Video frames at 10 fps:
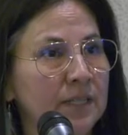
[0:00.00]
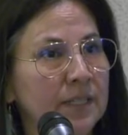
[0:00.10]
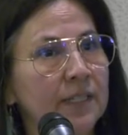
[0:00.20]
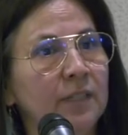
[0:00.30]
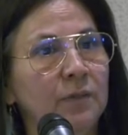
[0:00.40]

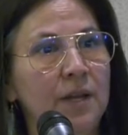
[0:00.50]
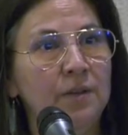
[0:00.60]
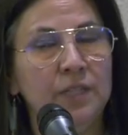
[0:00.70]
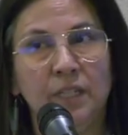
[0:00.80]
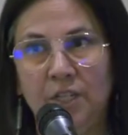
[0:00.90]
sitting
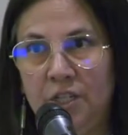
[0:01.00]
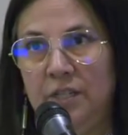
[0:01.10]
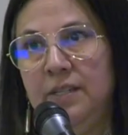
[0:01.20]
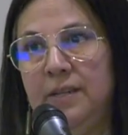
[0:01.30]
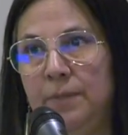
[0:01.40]
around the
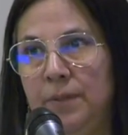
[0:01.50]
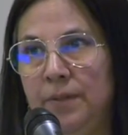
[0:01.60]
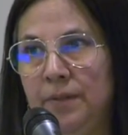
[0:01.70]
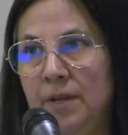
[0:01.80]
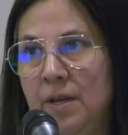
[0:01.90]
kitchen table.
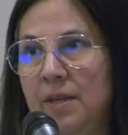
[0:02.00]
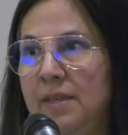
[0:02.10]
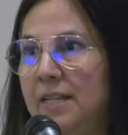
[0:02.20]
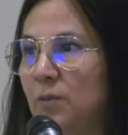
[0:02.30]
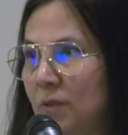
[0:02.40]

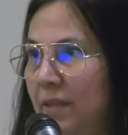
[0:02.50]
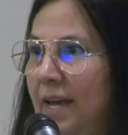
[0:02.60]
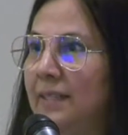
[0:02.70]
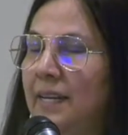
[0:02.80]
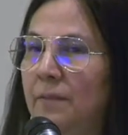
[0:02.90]
That's where
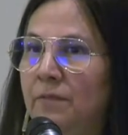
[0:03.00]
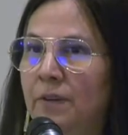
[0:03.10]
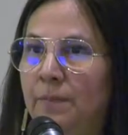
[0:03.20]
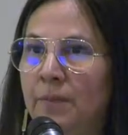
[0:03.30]
that came from.